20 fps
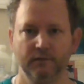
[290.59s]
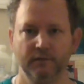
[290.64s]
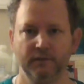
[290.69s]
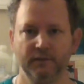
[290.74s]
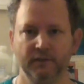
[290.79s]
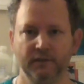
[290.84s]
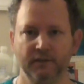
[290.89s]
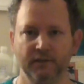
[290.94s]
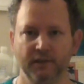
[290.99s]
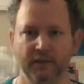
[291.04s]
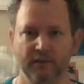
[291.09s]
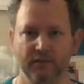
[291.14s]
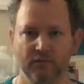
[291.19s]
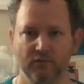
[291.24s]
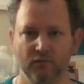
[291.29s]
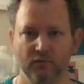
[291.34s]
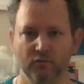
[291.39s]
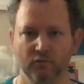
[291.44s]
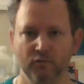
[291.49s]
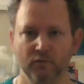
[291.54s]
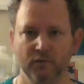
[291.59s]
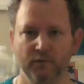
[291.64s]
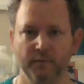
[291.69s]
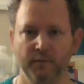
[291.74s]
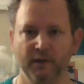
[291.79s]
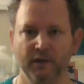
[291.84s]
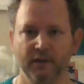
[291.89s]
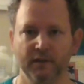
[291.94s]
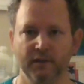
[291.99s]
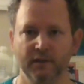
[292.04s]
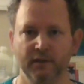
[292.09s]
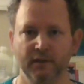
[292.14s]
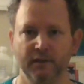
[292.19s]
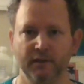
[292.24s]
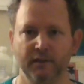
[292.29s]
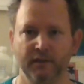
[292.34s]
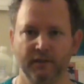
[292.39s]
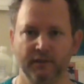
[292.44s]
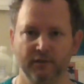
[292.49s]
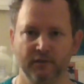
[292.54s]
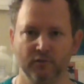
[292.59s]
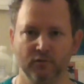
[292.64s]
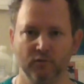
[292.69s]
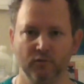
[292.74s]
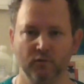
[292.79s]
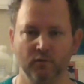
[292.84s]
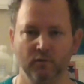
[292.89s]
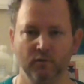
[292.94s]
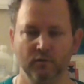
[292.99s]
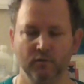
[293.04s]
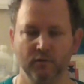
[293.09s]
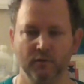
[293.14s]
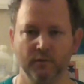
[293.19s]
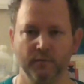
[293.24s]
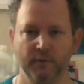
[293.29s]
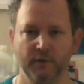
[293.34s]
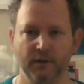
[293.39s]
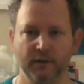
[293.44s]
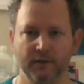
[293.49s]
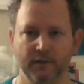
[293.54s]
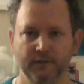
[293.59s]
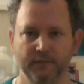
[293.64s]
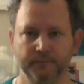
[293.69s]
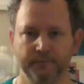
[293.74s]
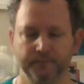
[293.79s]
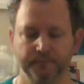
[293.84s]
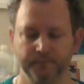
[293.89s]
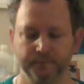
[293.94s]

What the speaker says: The external kumbaka and the internal kumbaka.